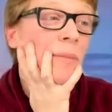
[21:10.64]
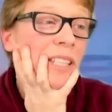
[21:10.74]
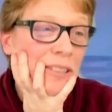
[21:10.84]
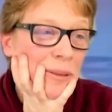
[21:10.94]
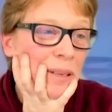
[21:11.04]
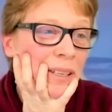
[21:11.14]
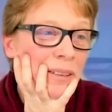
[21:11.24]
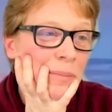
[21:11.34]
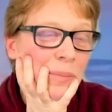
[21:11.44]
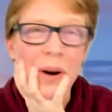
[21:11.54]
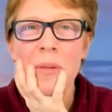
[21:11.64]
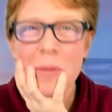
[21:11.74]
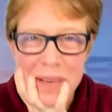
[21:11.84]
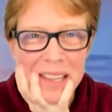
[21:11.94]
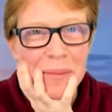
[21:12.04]
marsupial?
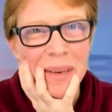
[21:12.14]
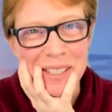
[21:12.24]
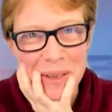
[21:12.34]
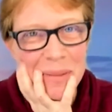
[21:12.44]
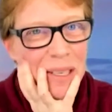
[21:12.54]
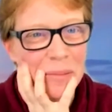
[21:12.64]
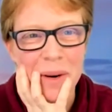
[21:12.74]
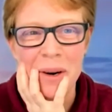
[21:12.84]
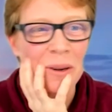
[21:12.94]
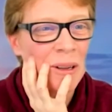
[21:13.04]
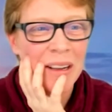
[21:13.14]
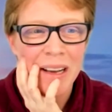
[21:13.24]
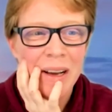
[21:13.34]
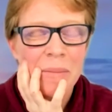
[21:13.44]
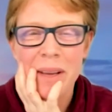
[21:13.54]
Probably the marsupial mole,
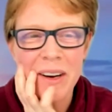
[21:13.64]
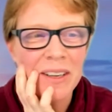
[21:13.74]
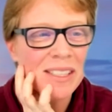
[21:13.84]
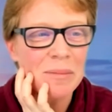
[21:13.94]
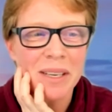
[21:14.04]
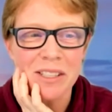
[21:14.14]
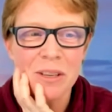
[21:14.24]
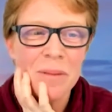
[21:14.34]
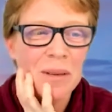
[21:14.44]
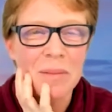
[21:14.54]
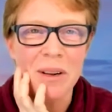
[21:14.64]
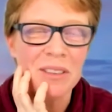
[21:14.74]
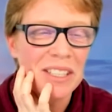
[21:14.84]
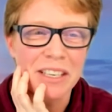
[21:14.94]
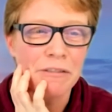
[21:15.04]
because the marsupial
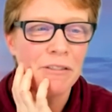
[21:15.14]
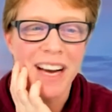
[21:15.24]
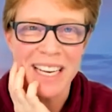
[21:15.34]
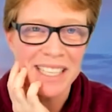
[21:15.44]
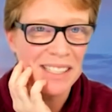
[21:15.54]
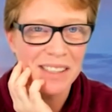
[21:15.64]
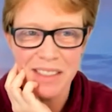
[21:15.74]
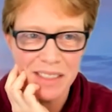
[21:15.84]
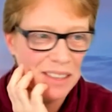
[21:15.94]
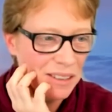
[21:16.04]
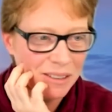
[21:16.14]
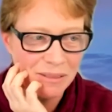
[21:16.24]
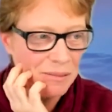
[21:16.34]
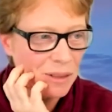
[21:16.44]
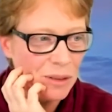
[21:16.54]
mole defies
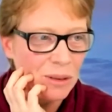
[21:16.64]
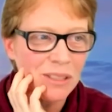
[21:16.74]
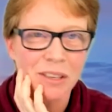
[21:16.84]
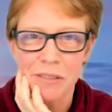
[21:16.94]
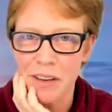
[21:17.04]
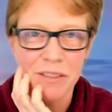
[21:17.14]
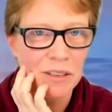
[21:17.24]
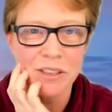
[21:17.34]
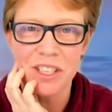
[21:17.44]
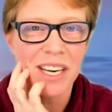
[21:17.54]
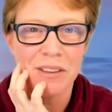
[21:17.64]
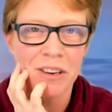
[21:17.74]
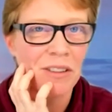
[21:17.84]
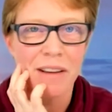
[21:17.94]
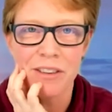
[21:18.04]
the laws of
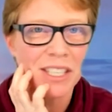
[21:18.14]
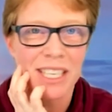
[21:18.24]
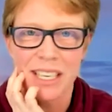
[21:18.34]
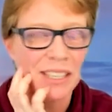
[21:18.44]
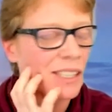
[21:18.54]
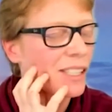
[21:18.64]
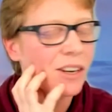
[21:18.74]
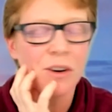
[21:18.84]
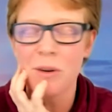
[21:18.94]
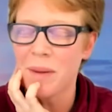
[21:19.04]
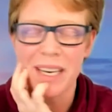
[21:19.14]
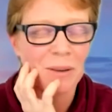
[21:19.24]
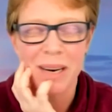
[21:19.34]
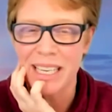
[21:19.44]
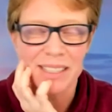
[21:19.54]
evolutionary gravity in so
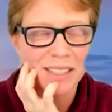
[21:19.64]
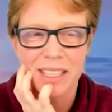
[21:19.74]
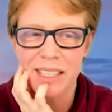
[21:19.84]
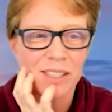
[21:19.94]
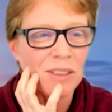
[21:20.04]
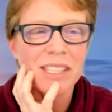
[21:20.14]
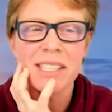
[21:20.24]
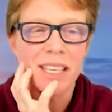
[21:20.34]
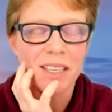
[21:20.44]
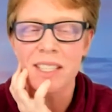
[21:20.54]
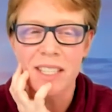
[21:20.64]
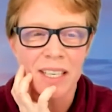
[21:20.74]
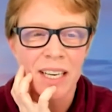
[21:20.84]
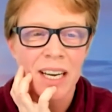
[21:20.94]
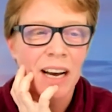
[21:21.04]
many ways. It's got a
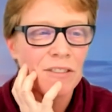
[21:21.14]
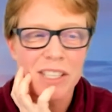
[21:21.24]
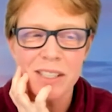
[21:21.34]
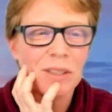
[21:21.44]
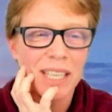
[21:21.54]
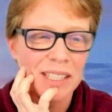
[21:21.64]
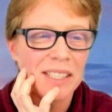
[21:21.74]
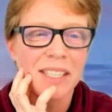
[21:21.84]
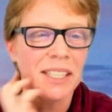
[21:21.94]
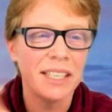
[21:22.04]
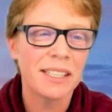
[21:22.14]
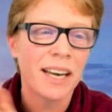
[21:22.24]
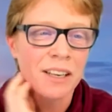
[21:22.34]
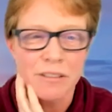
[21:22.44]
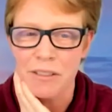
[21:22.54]
skeleton. I've just looked at a CT
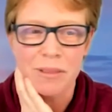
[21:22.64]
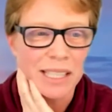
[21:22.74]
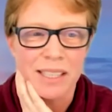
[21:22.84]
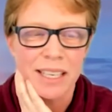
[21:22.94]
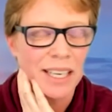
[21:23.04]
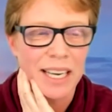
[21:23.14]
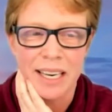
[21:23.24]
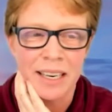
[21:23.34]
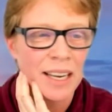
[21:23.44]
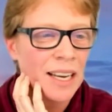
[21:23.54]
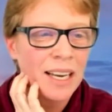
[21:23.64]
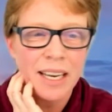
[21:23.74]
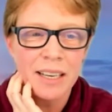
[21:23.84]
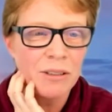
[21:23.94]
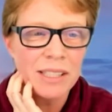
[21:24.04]
scan of it recently again.
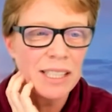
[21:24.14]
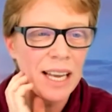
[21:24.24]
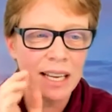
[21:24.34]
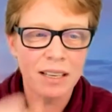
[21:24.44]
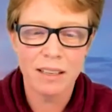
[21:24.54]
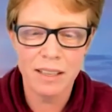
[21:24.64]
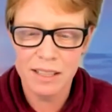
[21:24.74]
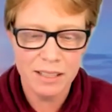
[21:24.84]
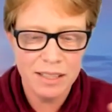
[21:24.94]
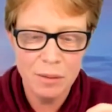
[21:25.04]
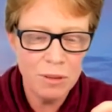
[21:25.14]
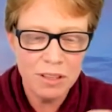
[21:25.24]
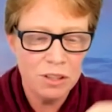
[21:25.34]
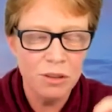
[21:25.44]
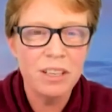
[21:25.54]
It looks like it's
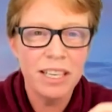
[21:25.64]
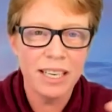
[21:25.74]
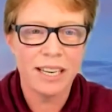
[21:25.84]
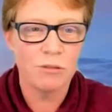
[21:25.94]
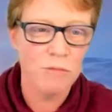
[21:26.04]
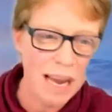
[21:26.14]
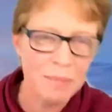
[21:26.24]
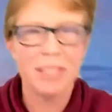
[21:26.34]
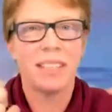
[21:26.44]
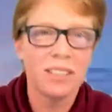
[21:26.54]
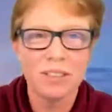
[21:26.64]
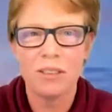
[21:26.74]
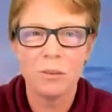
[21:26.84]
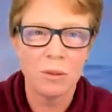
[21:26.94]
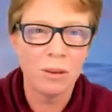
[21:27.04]
someone took it and rammed it
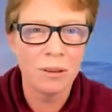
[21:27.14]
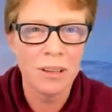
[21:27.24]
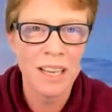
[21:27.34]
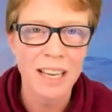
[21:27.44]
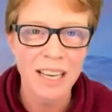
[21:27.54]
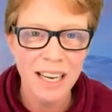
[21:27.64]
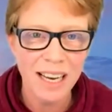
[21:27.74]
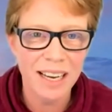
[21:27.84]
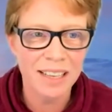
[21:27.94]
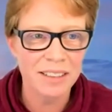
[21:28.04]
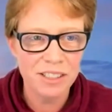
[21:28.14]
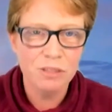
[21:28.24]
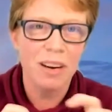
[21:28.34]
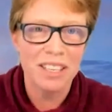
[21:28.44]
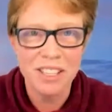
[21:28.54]
into a wall and
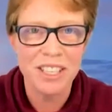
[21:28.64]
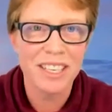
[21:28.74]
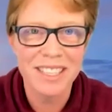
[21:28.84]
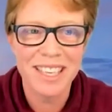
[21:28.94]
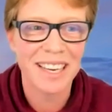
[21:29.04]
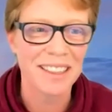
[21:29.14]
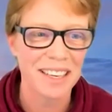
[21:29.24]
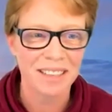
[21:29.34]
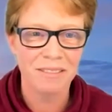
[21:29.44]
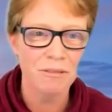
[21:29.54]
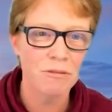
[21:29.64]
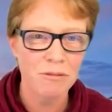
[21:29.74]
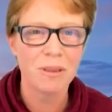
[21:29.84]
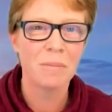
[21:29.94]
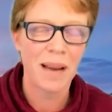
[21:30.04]
scrunched it and then
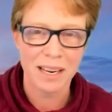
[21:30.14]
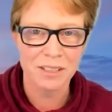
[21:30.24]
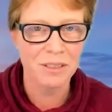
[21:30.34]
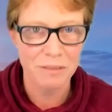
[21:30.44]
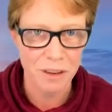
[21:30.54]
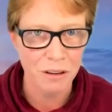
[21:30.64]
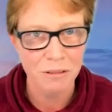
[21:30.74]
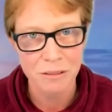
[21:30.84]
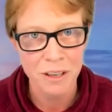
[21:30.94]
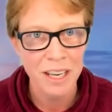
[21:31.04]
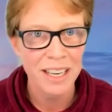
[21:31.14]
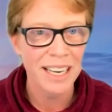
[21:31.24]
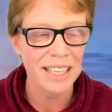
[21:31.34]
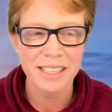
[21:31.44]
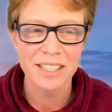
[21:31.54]
threw it back to evolve.
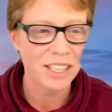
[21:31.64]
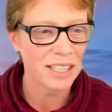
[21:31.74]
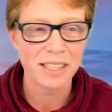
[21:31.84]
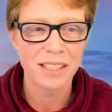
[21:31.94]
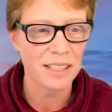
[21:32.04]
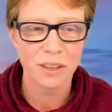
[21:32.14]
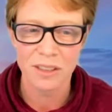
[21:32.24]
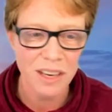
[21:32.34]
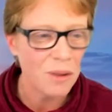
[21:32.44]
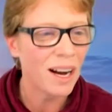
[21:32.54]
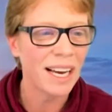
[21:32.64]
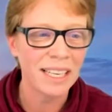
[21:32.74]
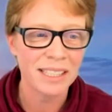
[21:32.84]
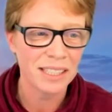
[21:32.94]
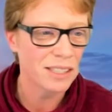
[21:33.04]
It's just, it's got no
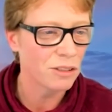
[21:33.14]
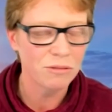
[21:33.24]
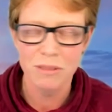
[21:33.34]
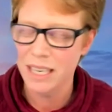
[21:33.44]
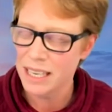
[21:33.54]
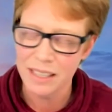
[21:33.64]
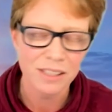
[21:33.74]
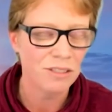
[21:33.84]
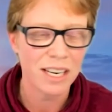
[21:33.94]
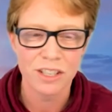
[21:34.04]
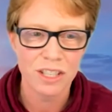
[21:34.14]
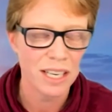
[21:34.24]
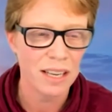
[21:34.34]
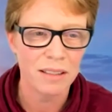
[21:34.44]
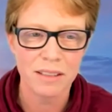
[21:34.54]
eyes. It's got really strange
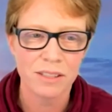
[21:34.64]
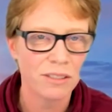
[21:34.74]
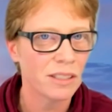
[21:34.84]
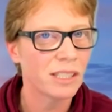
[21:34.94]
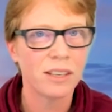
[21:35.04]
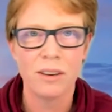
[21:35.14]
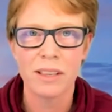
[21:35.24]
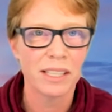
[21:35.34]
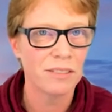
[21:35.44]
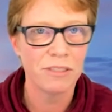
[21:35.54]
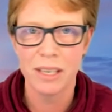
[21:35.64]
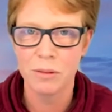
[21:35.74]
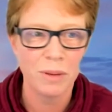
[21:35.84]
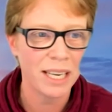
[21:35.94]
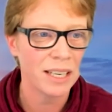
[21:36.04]
teeth. It's got a skull that's
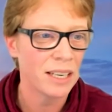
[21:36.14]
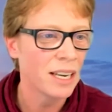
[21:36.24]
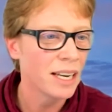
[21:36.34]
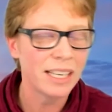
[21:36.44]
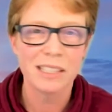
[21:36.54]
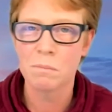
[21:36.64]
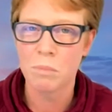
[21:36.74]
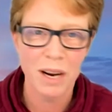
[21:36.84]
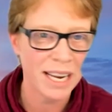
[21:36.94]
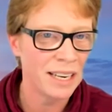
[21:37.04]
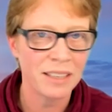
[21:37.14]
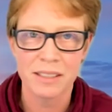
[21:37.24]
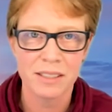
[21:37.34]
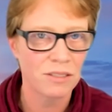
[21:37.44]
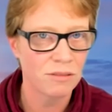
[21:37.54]
really weird. Its brain
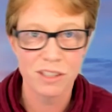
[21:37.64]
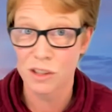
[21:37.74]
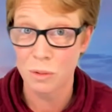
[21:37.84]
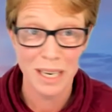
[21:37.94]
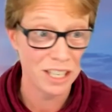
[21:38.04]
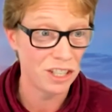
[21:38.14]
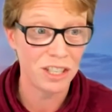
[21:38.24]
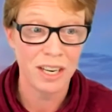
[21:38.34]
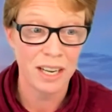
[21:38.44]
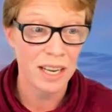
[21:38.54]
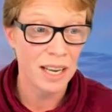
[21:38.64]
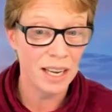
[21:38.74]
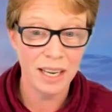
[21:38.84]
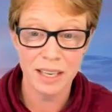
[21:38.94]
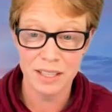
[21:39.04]
is squished.
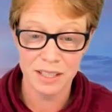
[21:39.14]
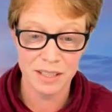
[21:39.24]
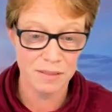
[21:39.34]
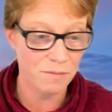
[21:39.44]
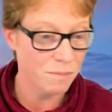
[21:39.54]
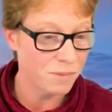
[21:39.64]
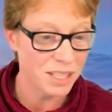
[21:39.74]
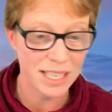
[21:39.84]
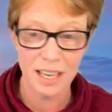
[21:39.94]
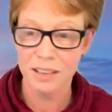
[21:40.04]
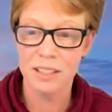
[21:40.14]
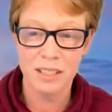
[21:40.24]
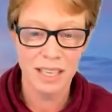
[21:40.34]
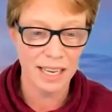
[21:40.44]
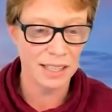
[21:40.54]
Its
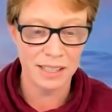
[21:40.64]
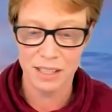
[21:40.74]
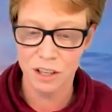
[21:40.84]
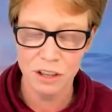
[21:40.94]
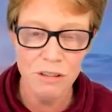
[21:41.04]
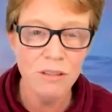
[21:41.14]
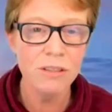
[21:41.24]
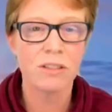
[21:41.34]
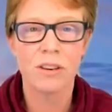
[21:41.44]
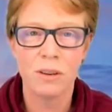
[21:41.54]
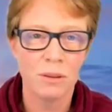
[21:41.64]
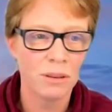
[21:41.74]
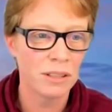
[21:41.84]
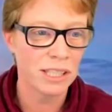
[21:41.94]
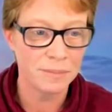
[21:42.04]
skeleton has huge
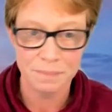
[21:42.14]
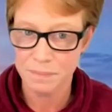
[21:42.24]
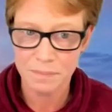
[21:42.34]
claws.